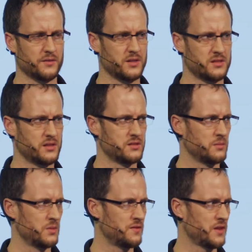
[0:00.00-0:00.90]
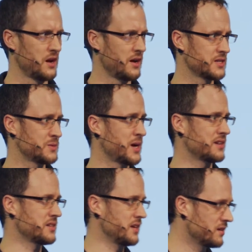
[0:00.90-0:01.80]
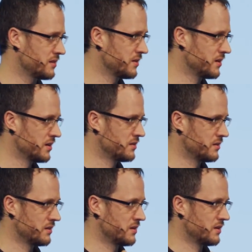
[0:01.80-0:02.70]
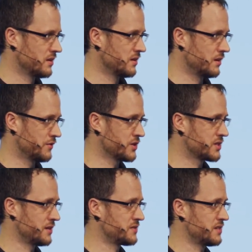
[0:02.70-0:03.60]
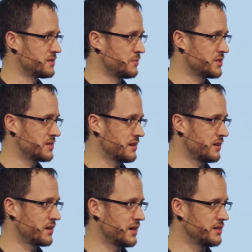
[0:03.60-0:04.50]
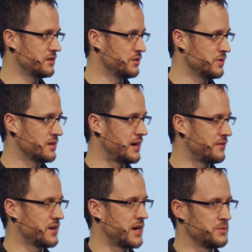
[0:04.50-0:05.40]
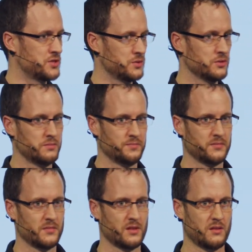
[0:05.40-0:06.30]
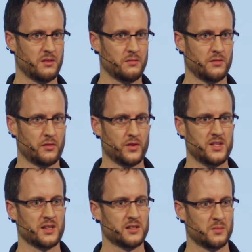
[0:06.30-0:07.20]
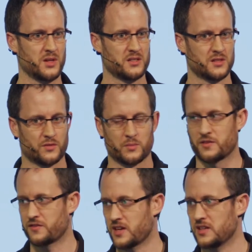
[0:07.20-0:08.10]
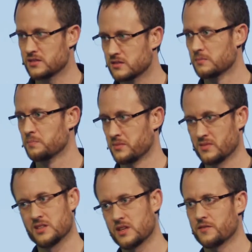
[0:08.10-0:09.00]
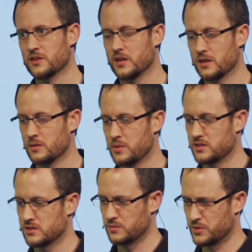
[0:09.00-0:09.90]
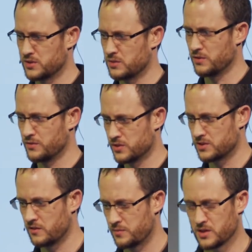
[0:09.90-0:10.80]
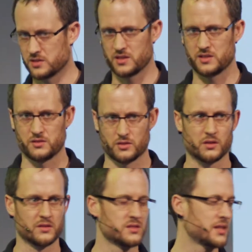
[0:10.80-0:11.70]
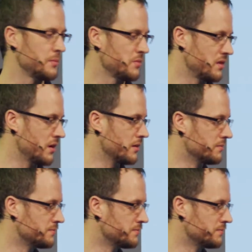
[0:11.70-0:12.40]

of this system? If they are expecting a voice lift system to sound like I do with a lav capsule 3 centimeters from my face, they're definitely going to be disappointed with voice lift because it is not the same thing.